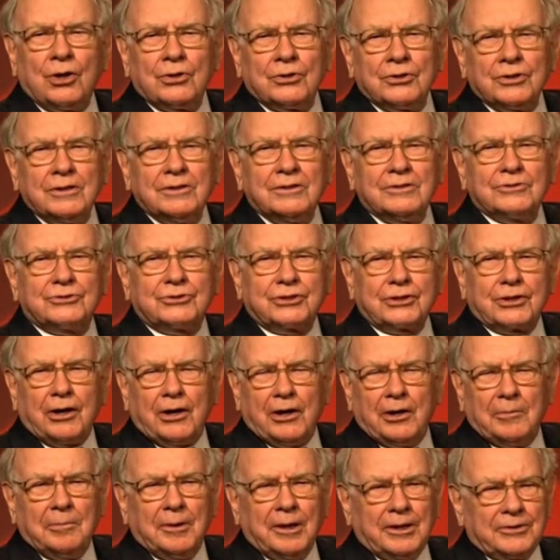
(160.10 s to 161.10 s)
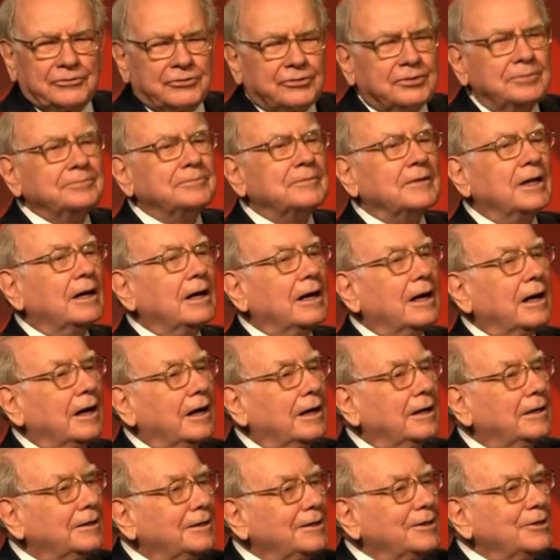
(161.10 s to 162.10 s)
on his own journey, Buffett
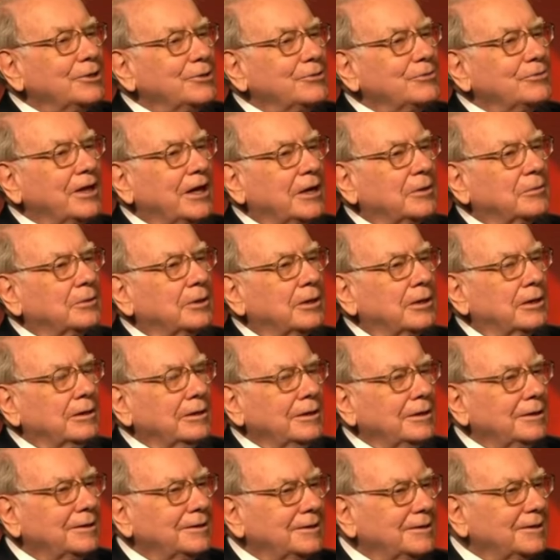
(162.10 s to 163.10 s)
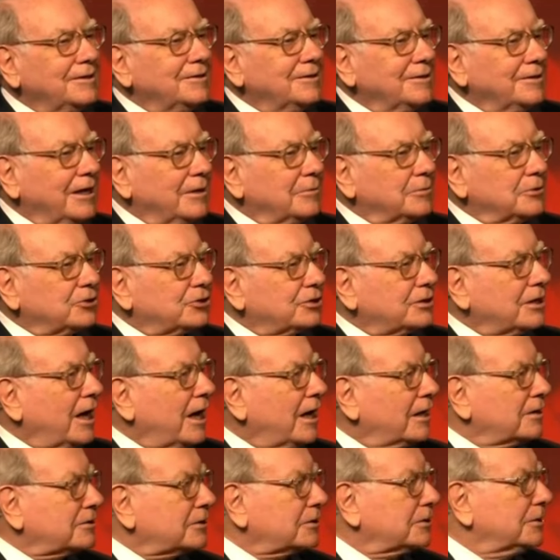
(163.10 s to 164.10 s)
recalls purchasing his first farm in
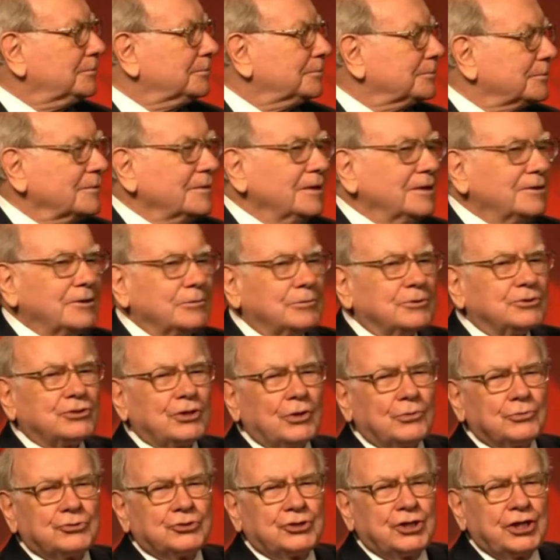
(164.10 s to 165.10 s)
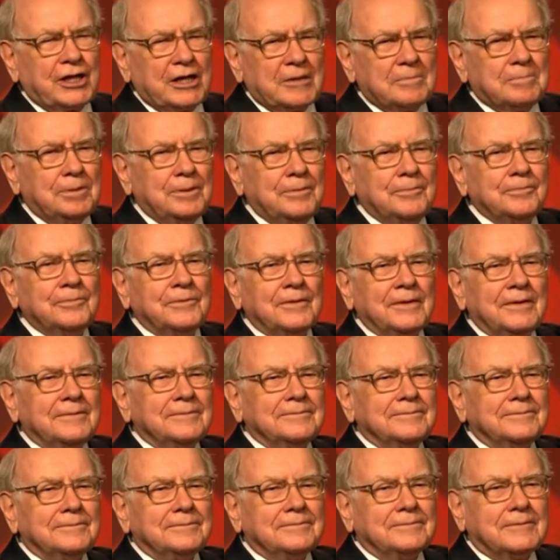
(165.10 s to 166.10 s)
Nebraska during his high school years for
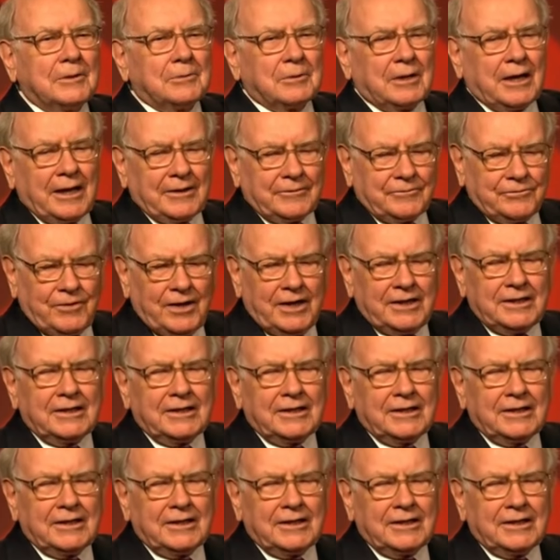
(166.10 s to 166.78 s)
a modest sum.